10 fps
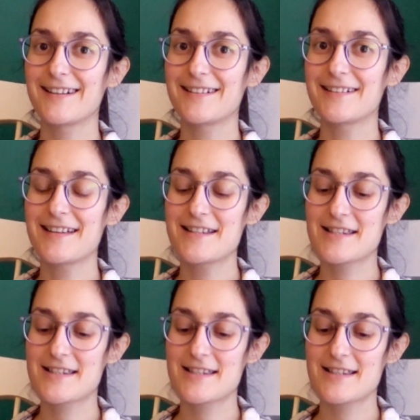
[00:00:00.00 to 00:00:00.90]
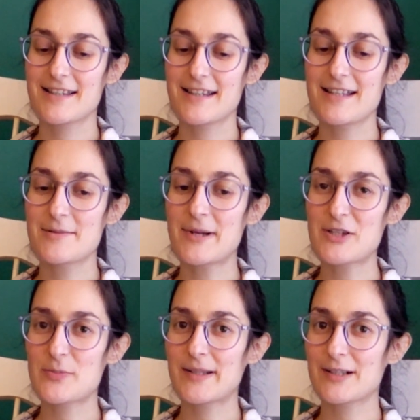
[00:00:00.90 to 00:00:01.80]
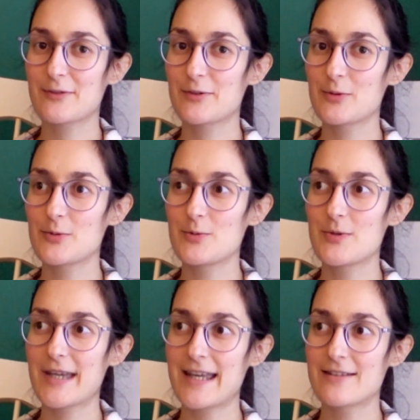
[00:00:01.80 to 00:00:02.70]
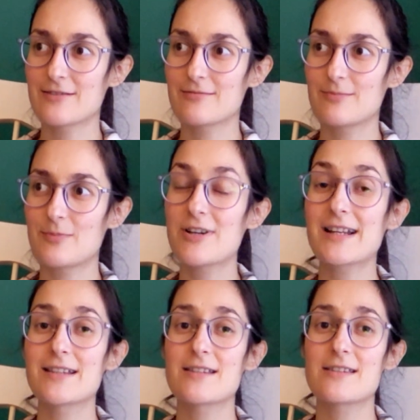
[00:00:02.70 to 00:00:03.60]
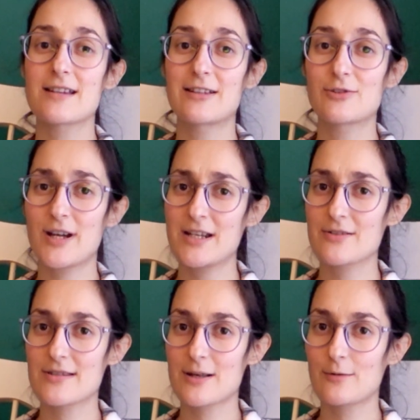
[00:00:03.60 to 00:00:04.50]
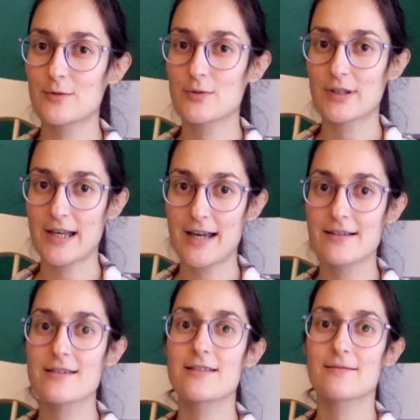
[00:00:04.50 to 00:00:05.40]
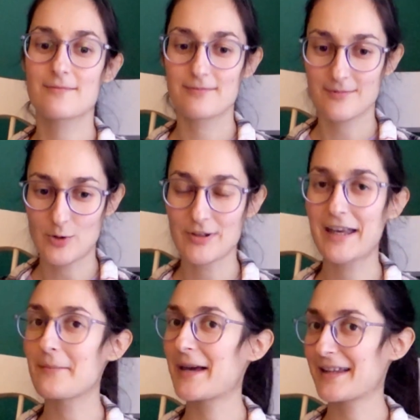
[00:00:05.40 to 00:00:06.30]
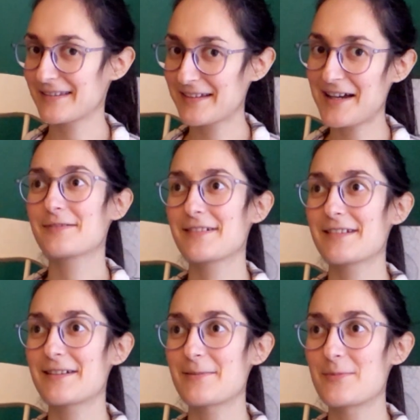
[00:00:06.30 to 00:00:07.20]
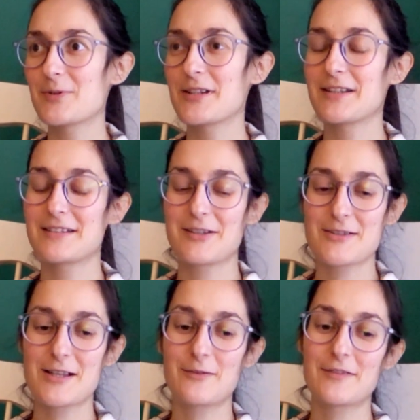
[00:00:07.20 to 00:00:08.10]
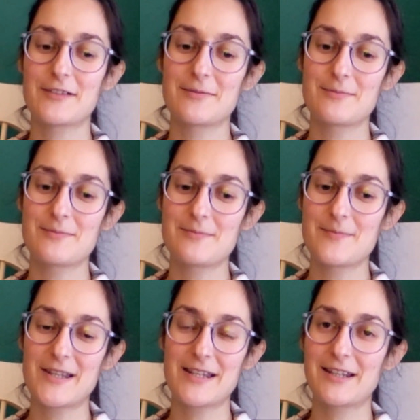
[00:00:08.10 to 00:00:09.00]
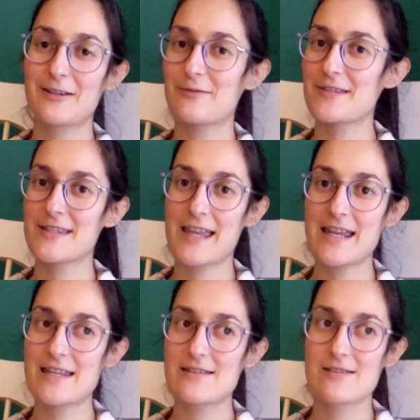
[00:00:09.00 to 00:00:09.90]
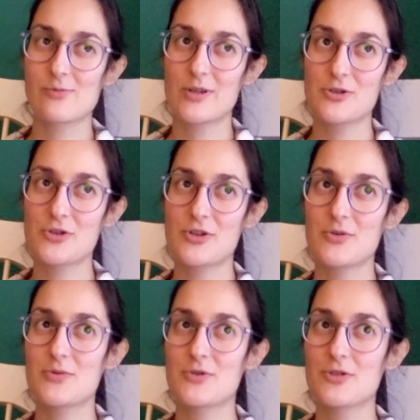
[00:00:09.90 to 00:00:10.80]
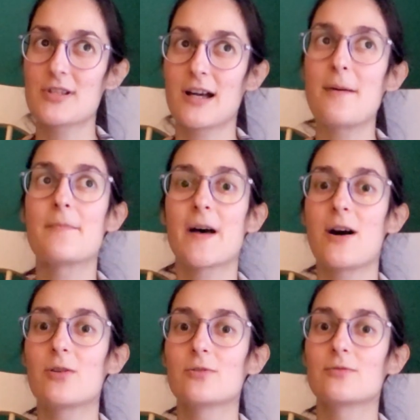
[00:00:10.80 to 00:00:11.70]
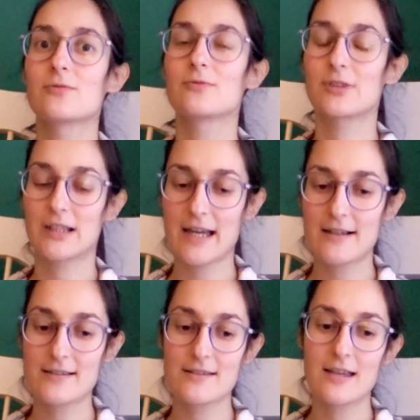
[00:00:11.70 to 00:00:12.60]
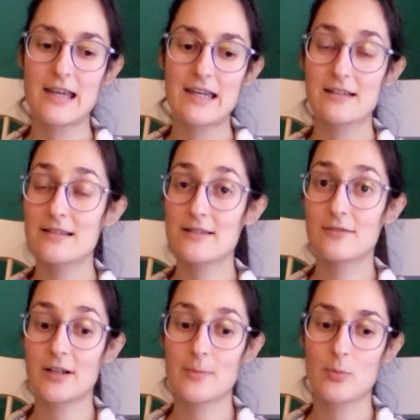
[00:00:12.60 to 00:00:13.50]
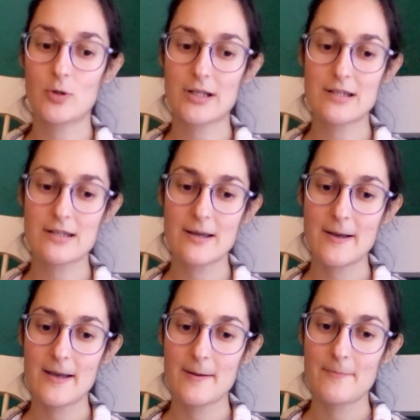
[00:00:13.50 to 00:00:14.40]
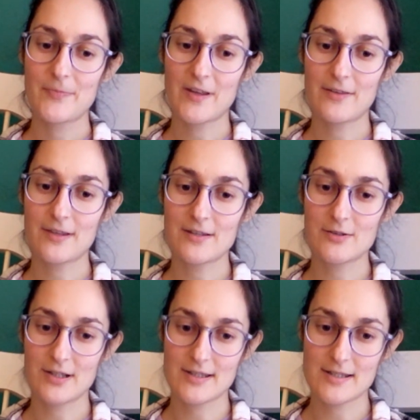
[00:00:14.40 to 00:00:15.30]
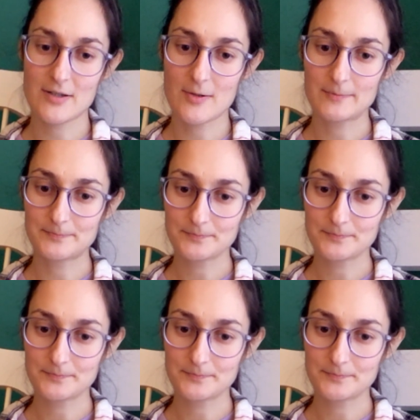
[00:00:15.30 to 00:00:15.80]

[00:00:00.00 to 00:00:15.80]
it's much better if you can practice and train yourself to relax on command. Put yourself in meditative state in which you just calm down, relax. It's a very important thing to consider.